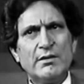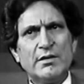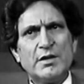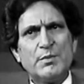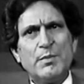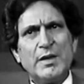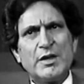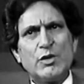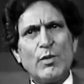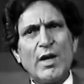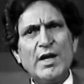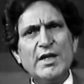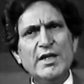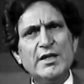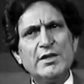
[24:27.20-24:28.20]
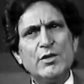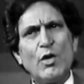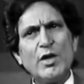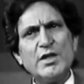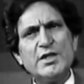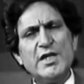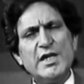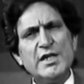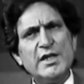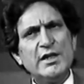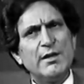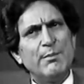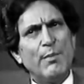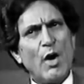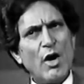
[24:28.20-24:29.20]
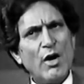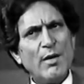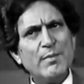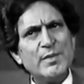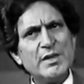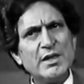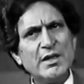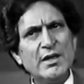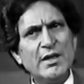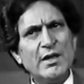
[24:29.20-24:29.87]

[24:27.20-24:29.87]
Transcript: Spirituality is not changing the bombs,